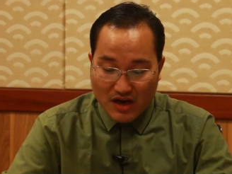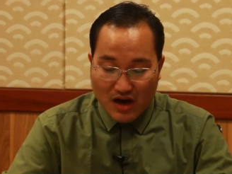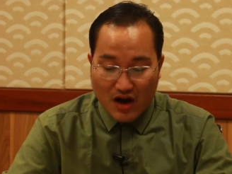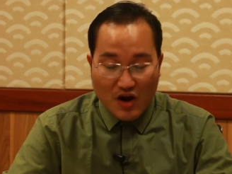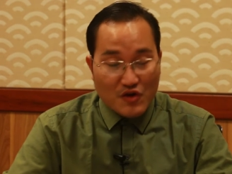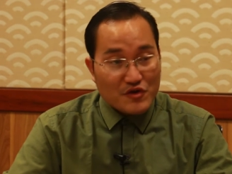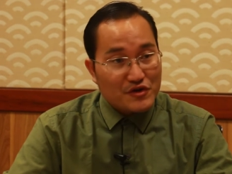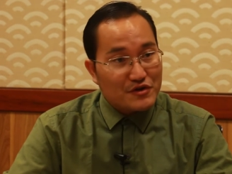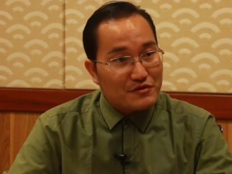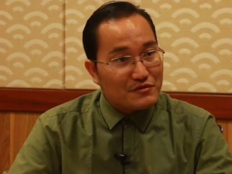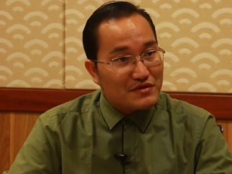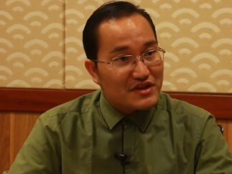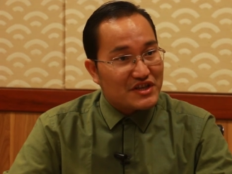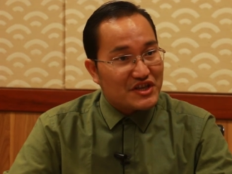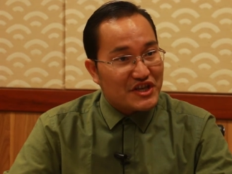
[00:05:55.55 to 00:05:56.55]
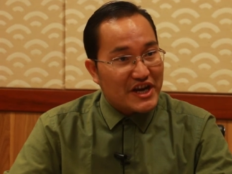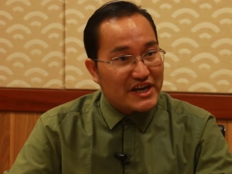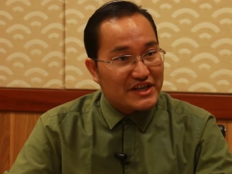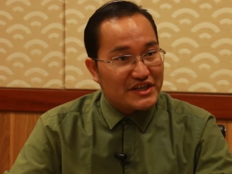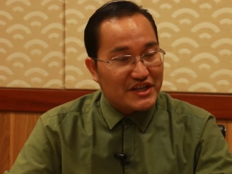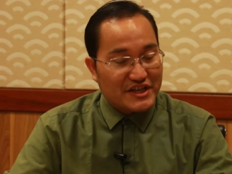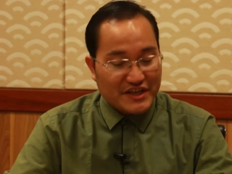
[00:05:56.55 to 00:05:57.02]
how do the
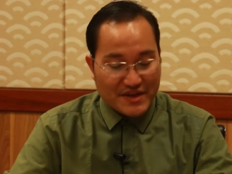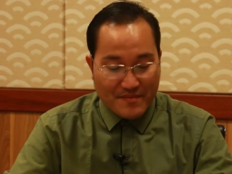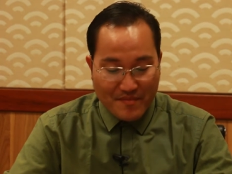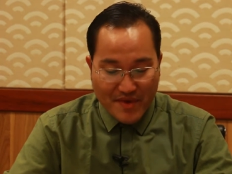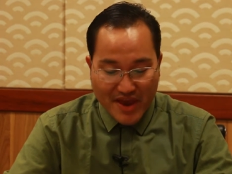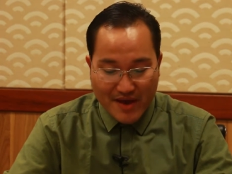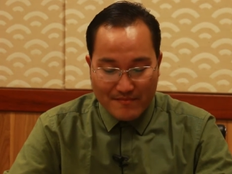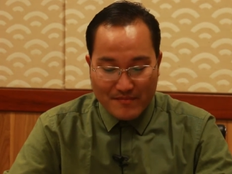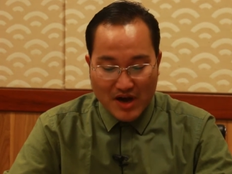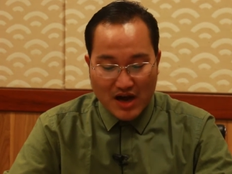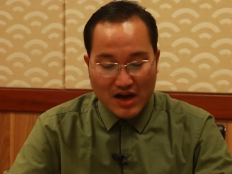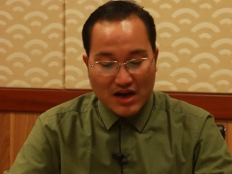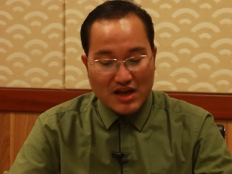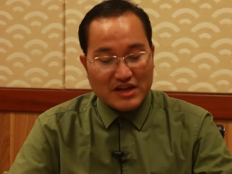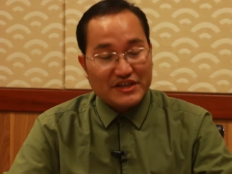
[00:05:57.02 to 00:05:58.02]
challenges in Myanmar